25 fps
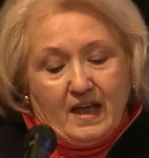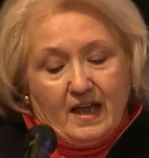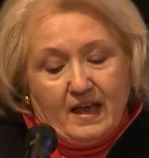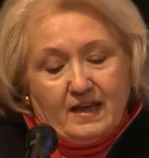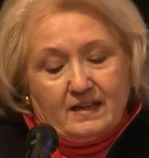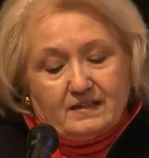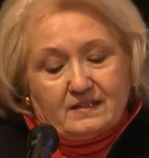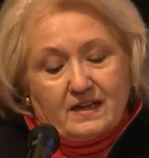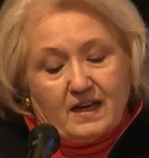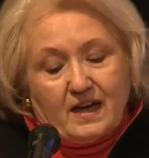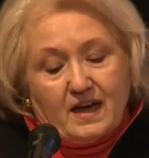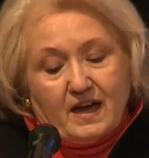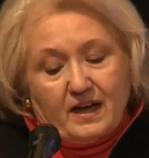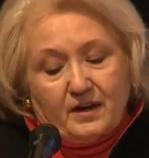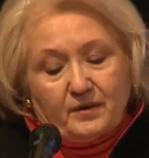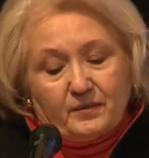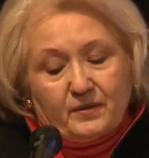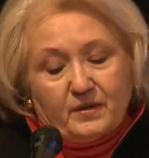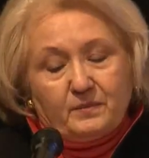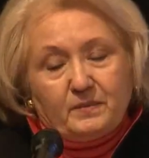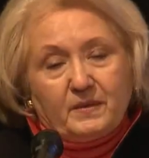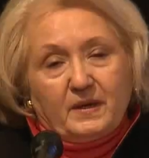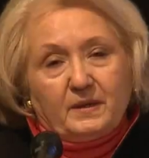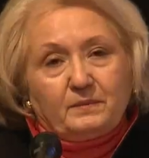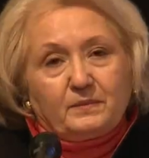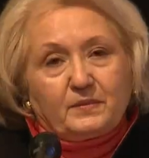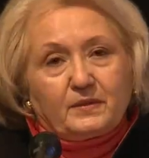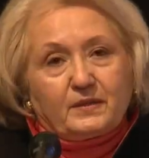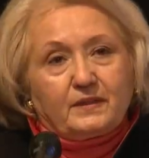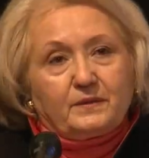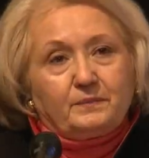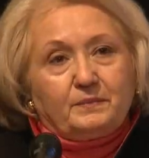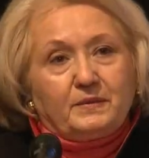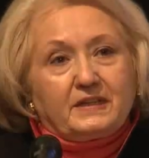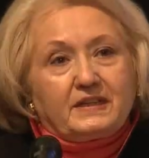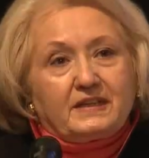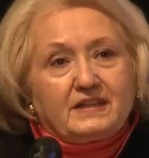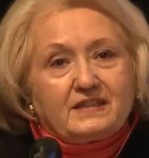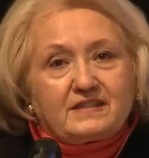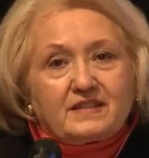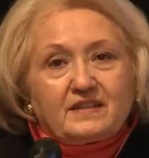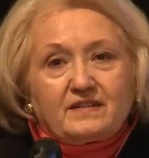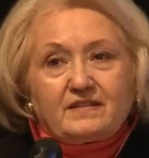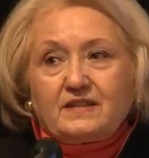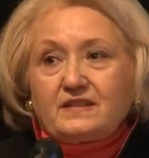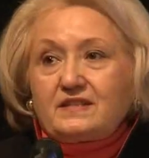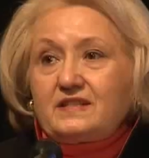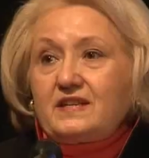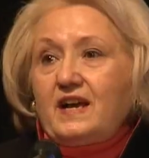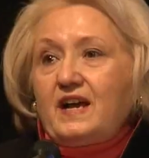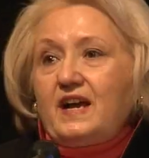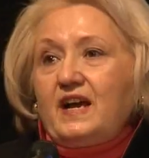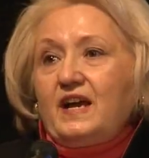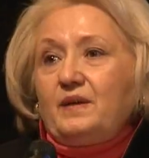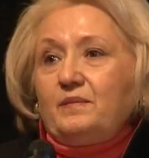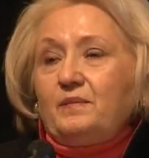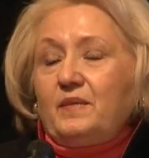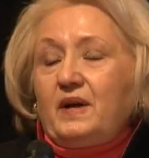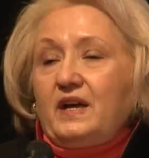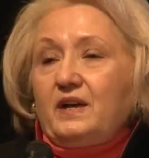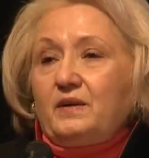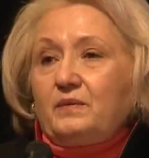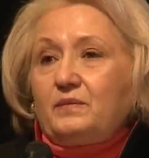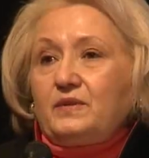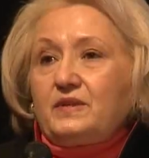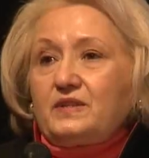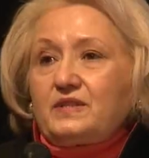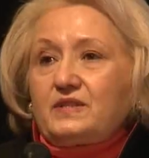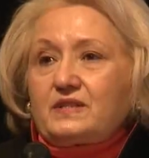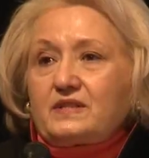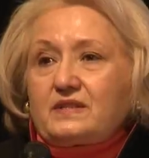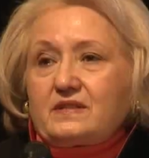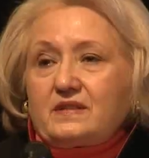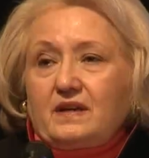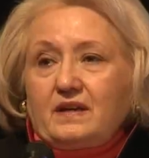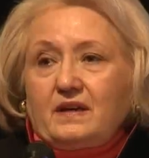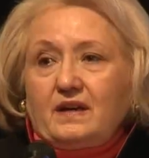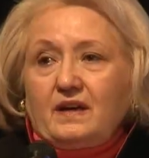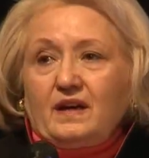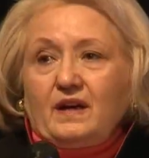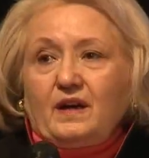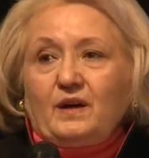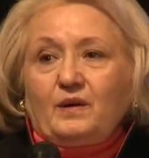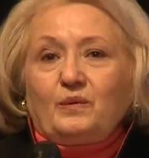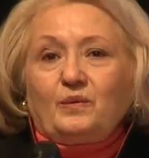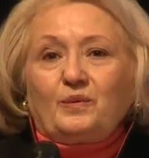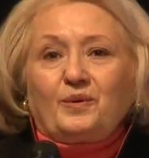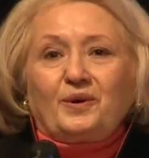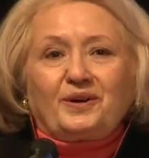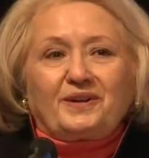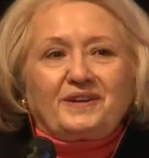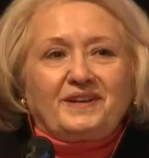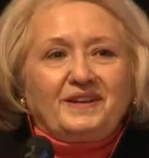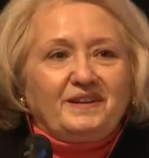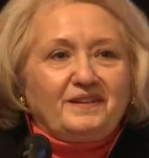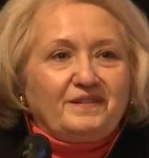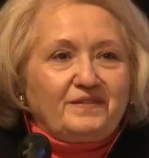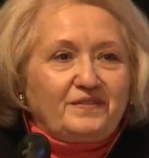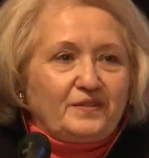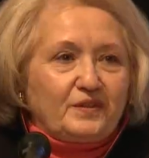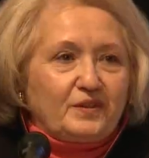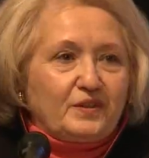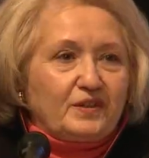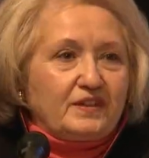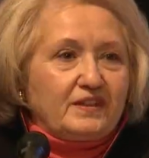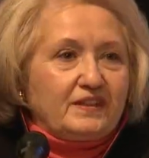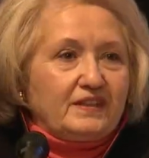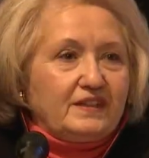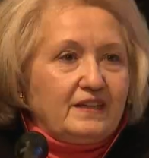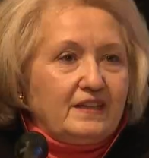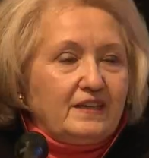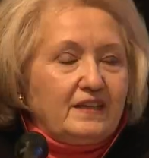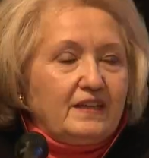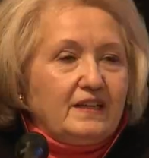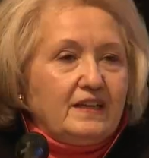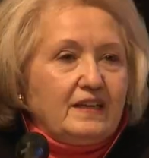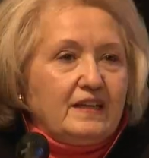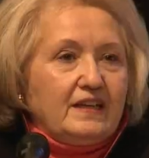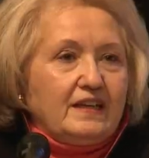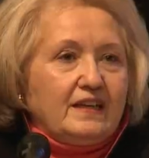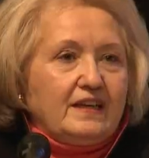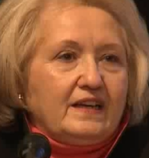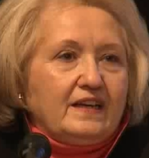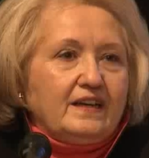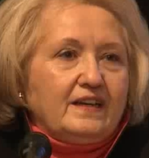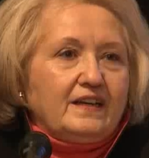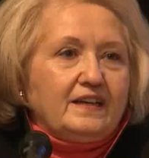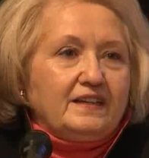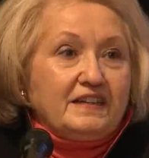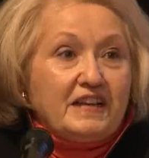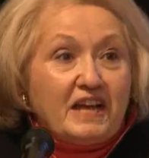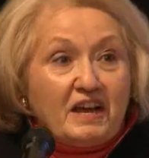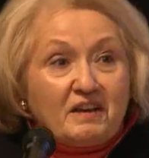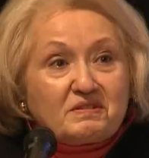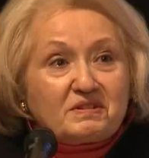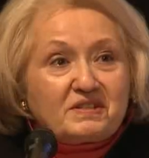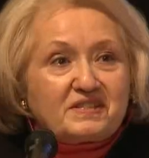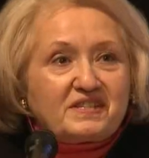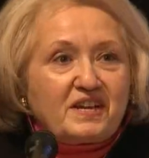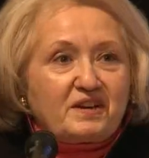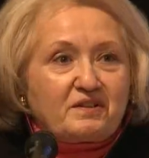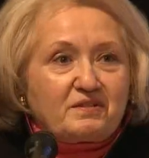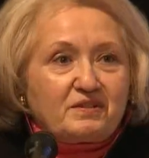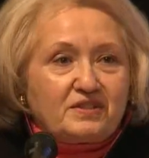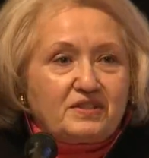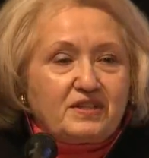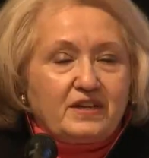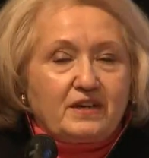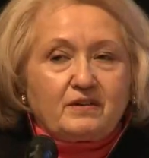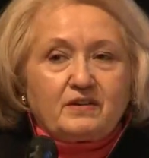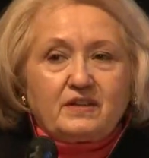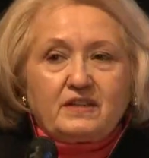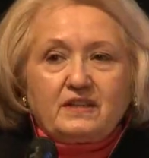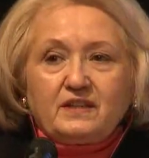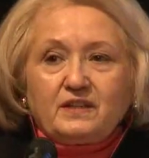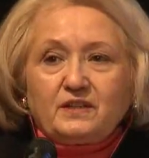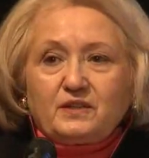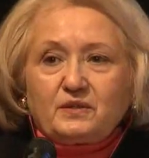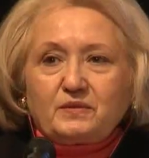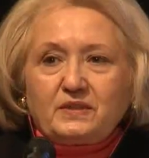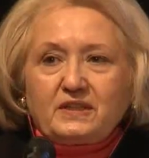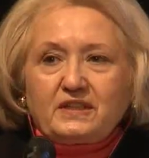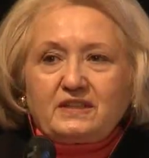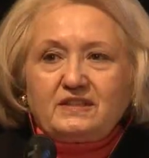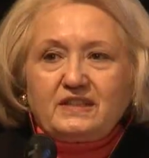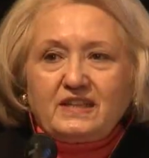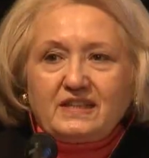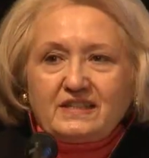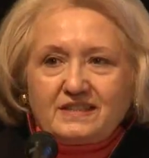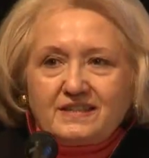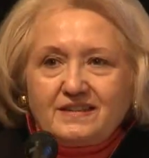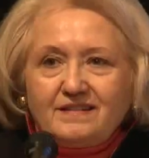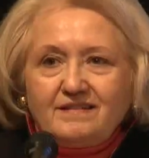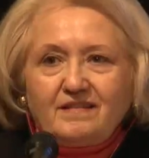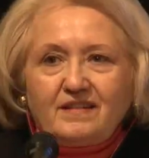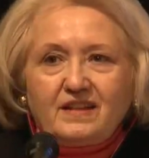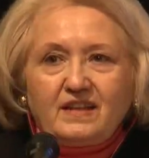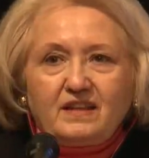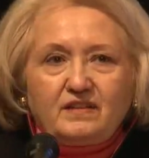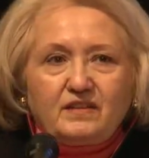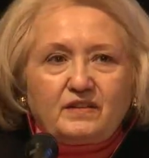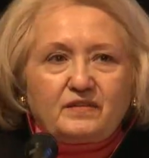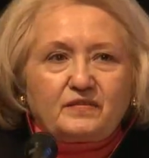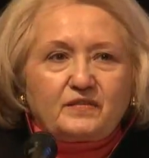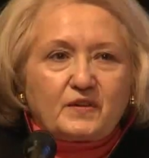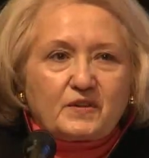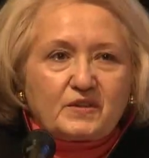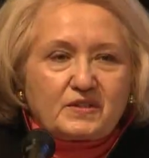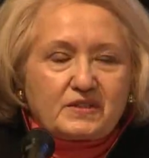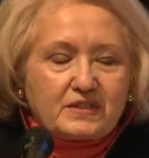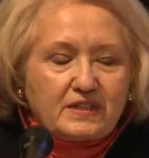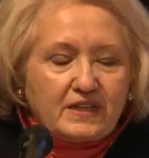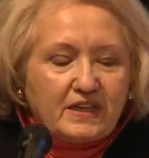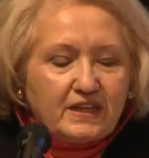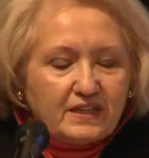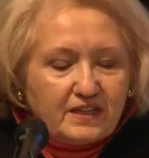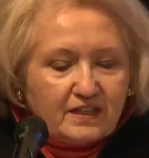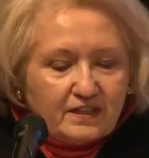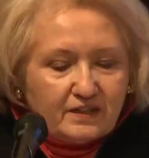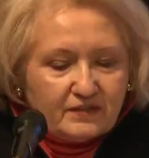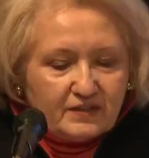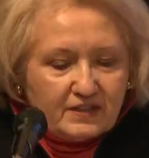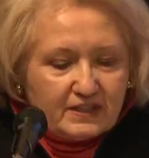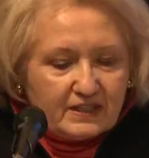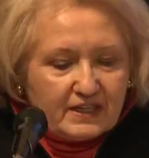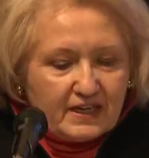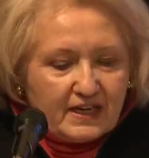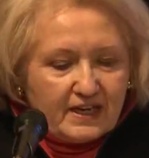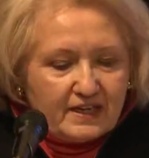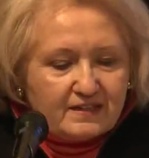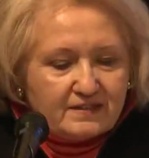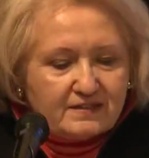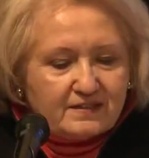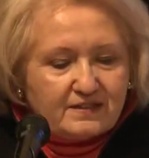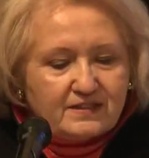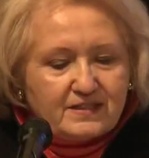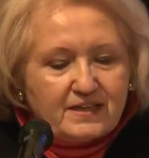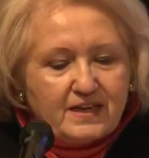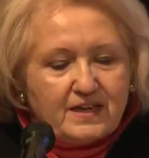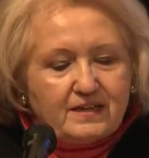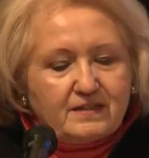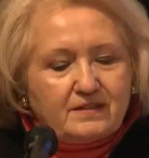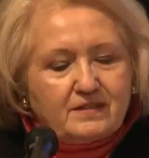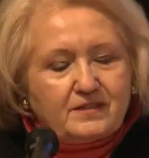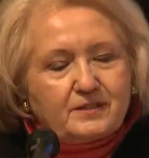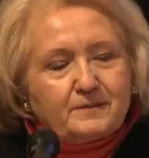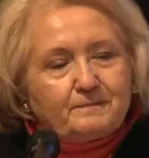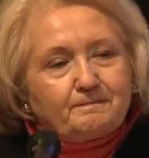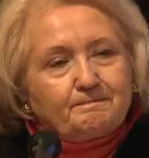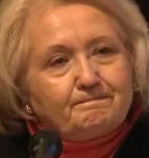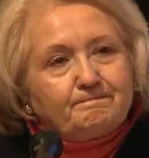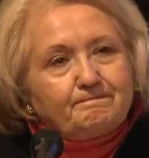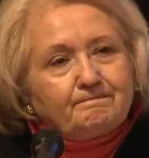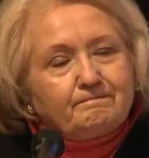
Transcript: And I remember, because at the time I was working for now Secretary Hillary Clinton, then the First Lady of the United States,